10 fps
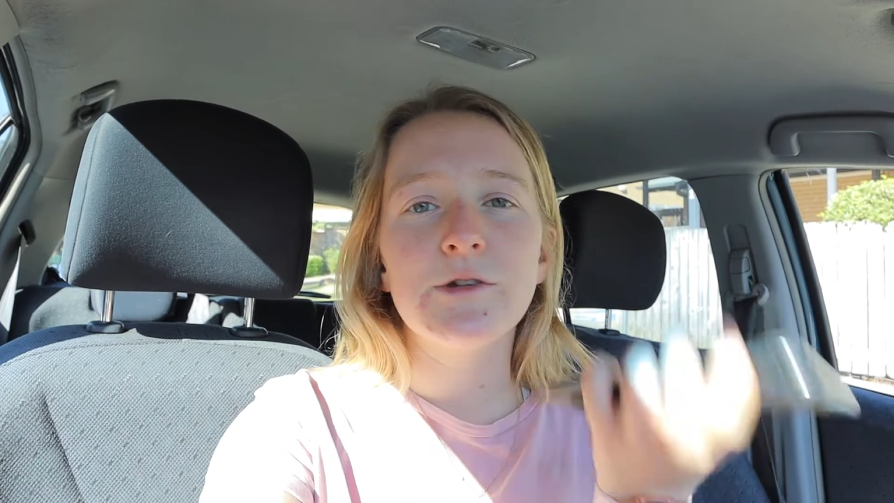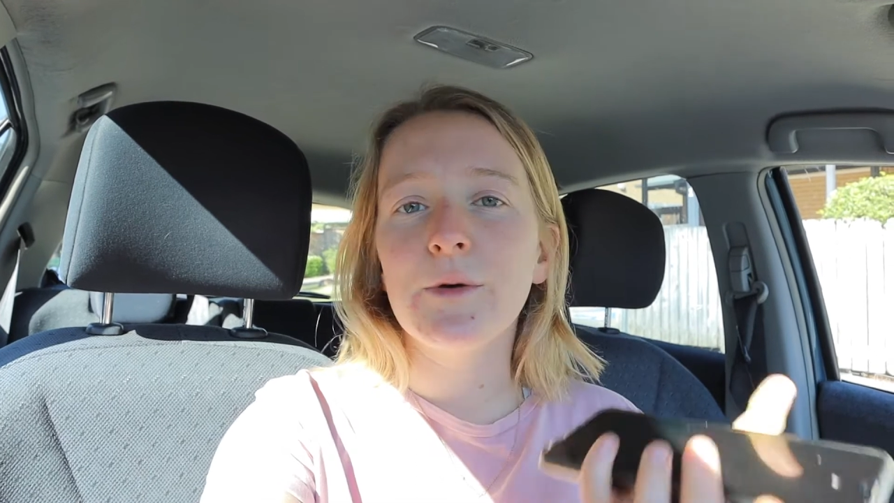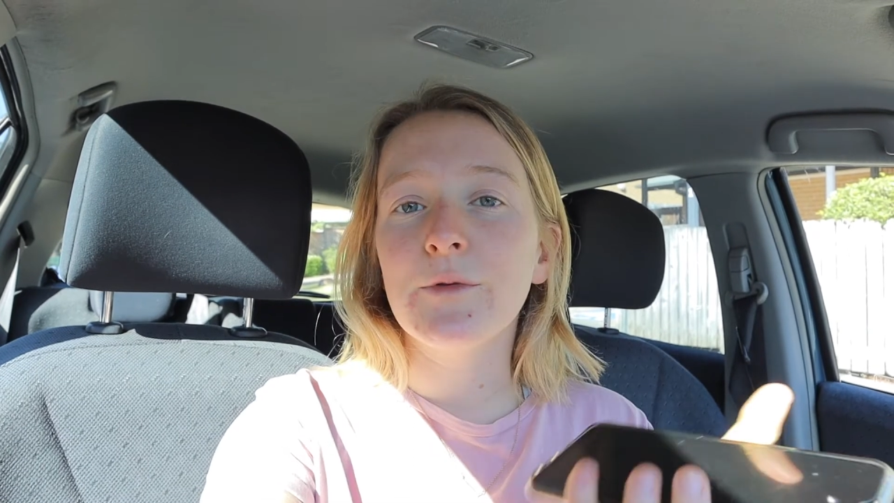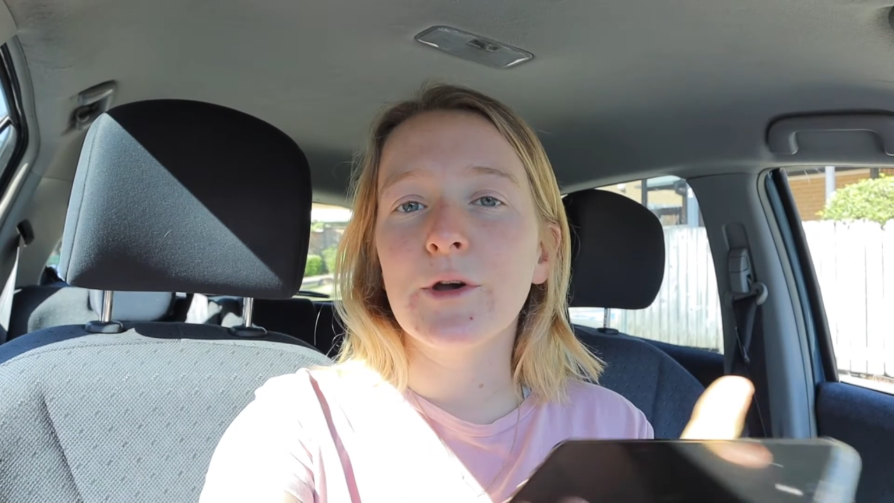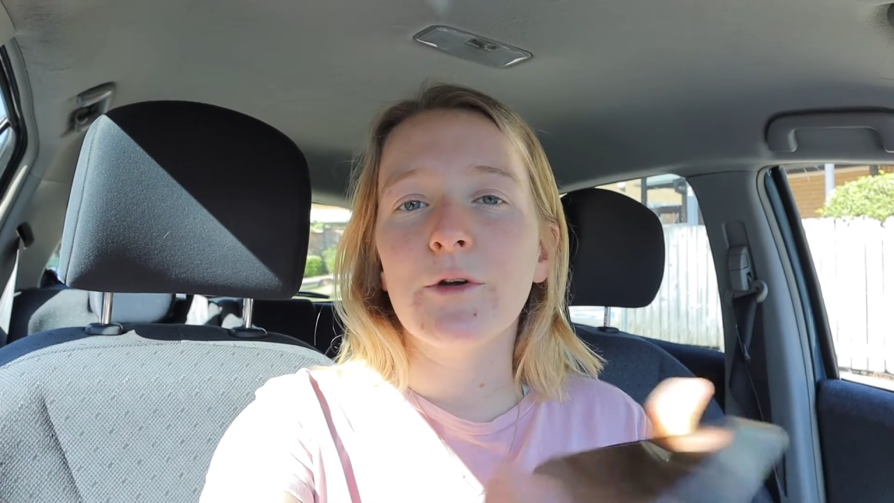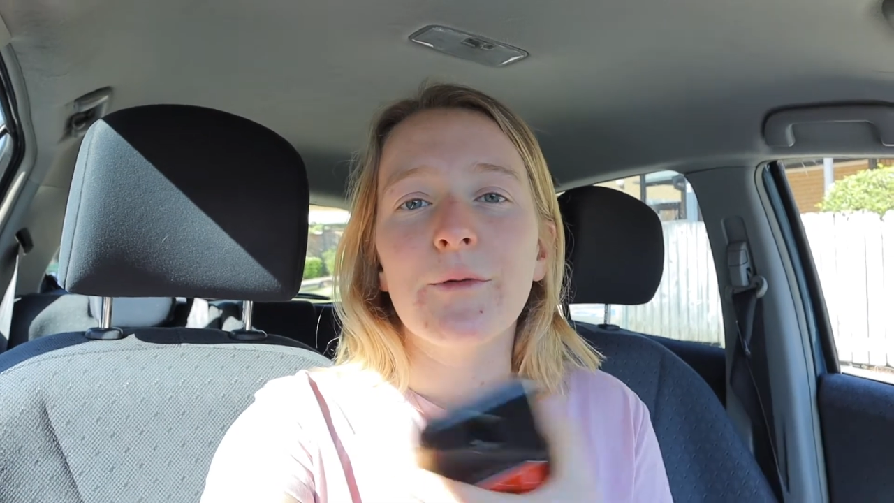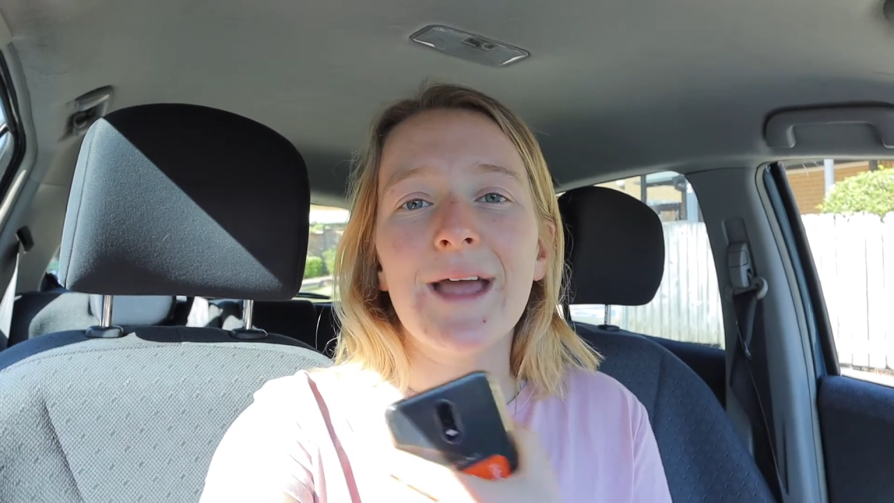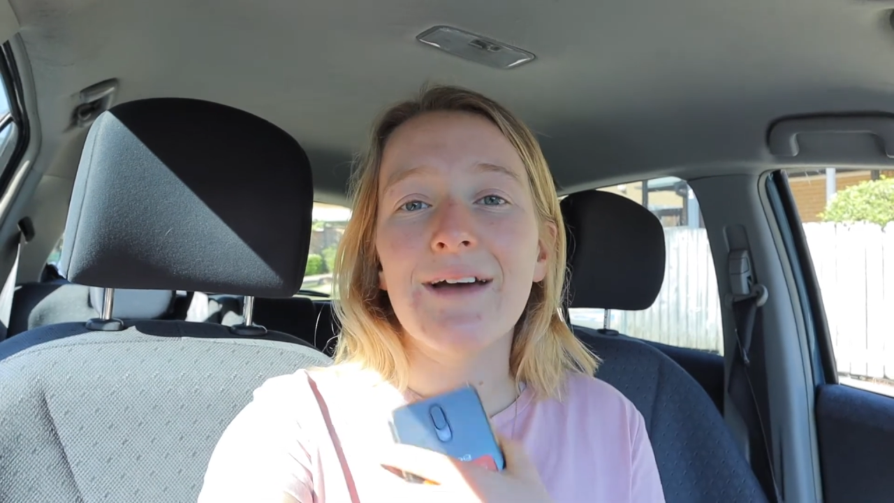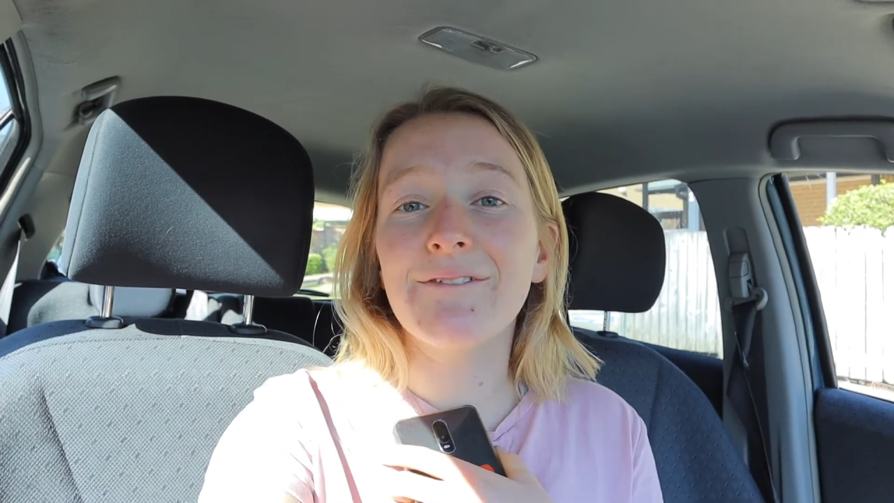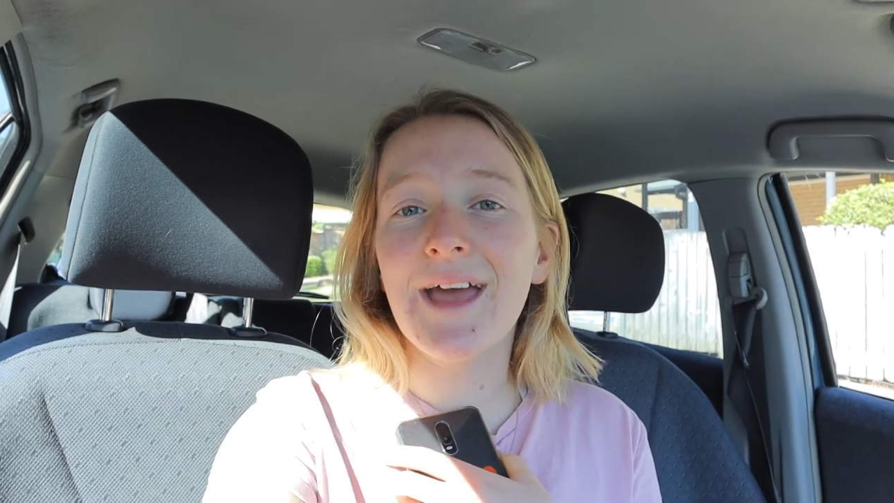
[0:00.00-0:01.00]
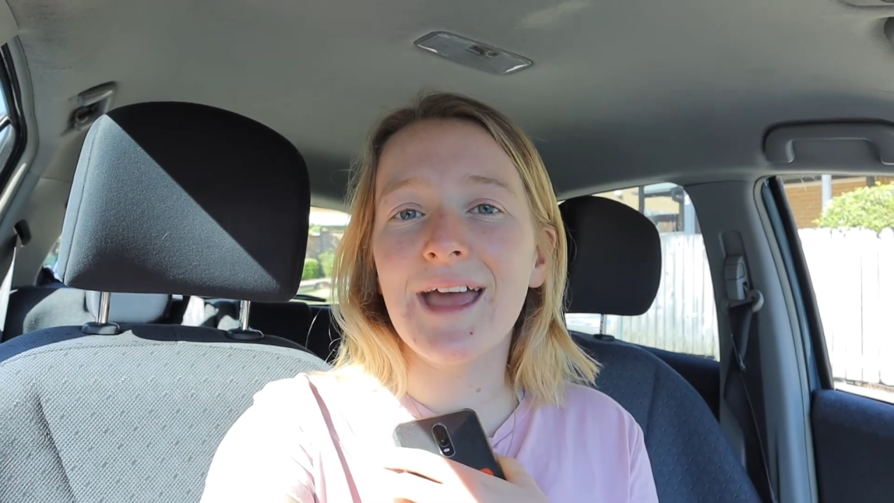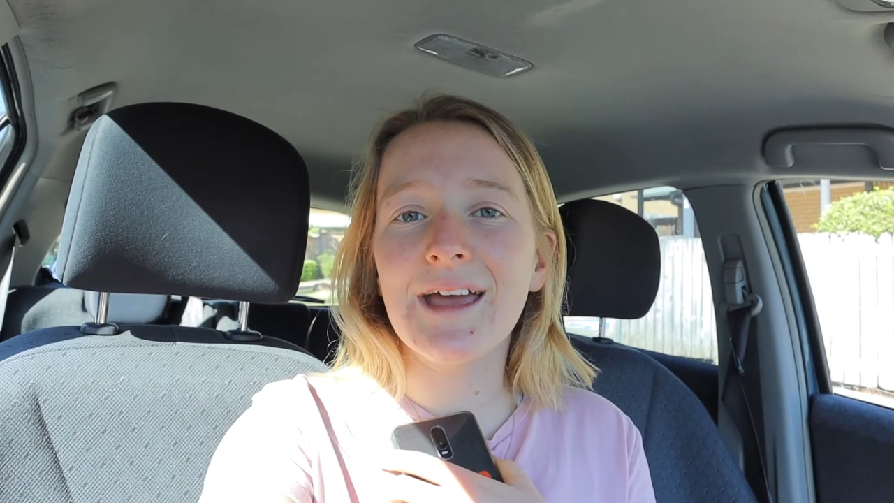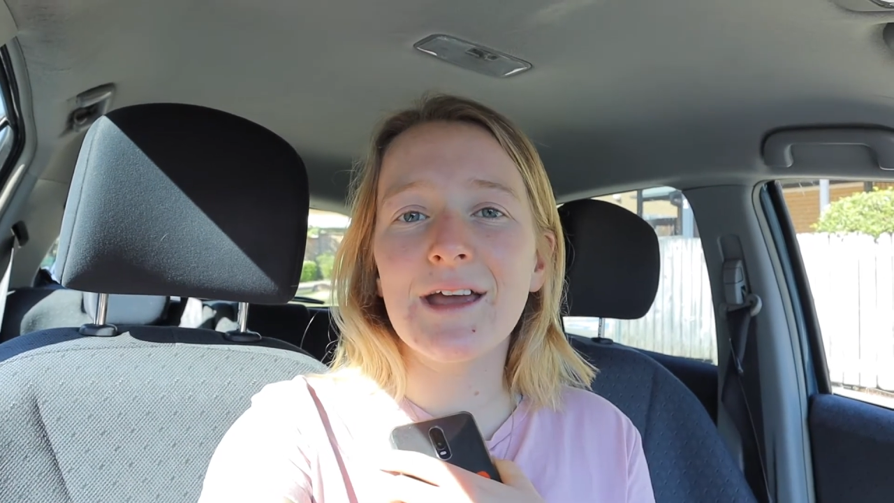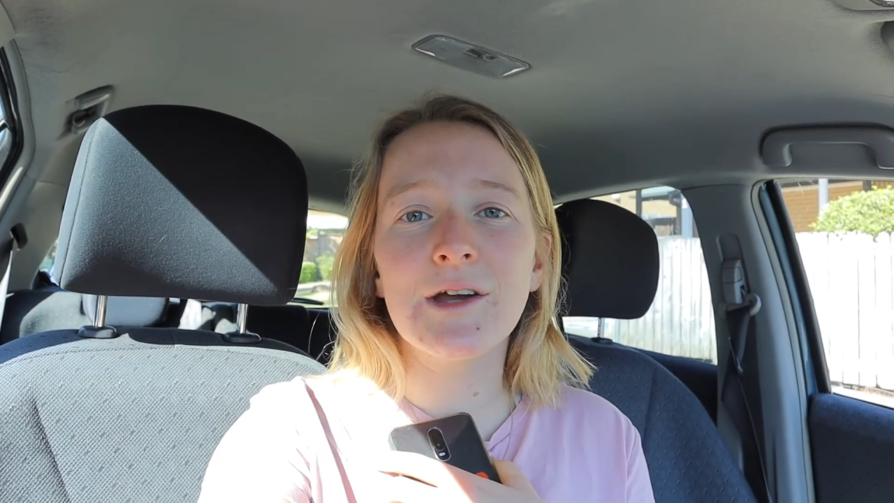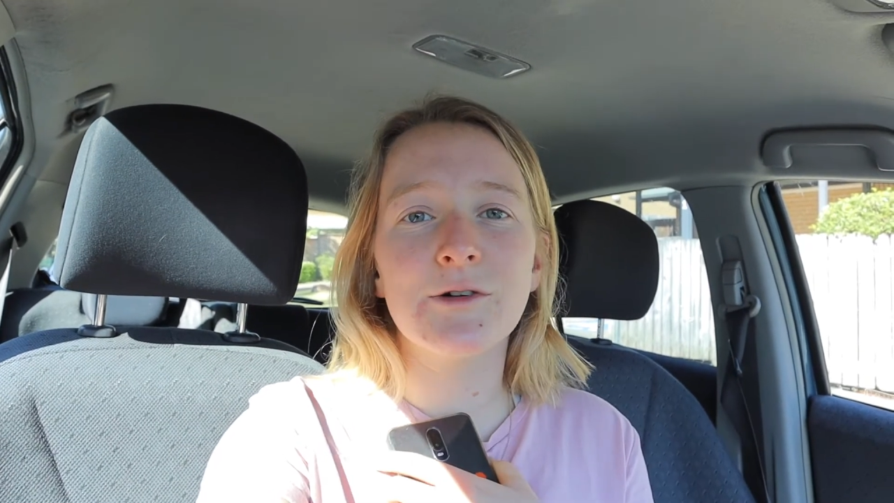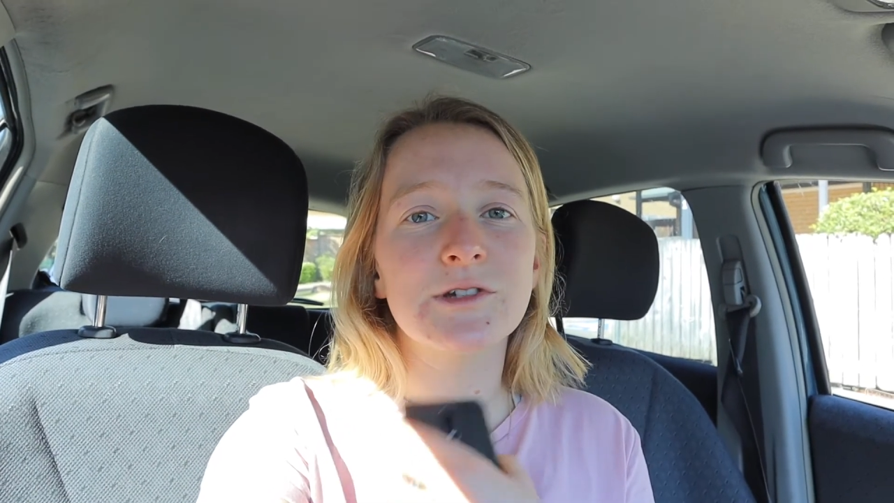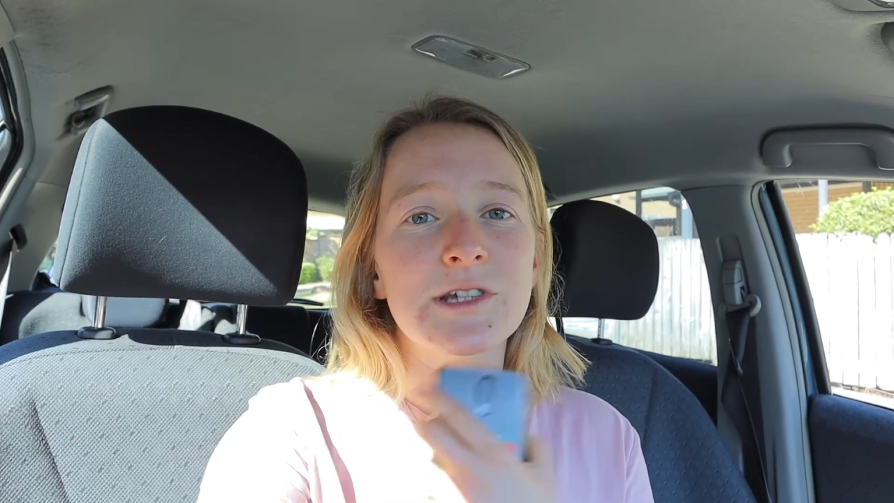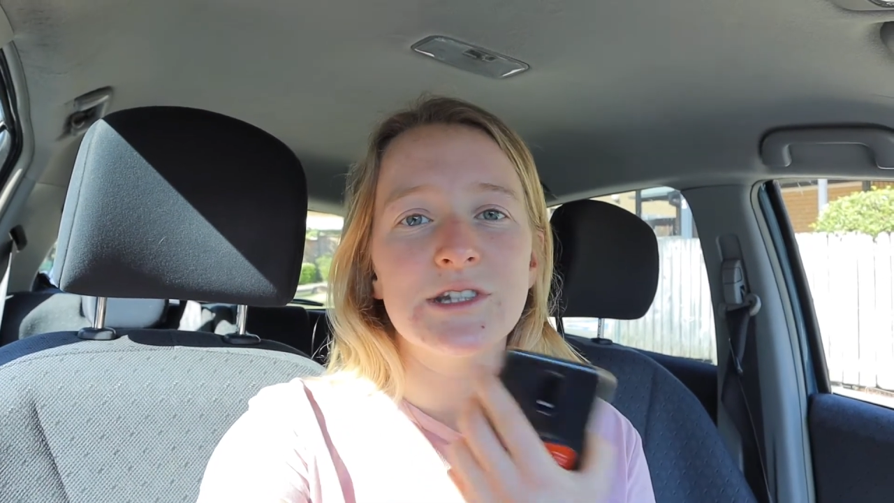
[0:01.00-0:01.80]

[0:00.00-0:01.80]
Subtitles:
do I want to go to a cafe or should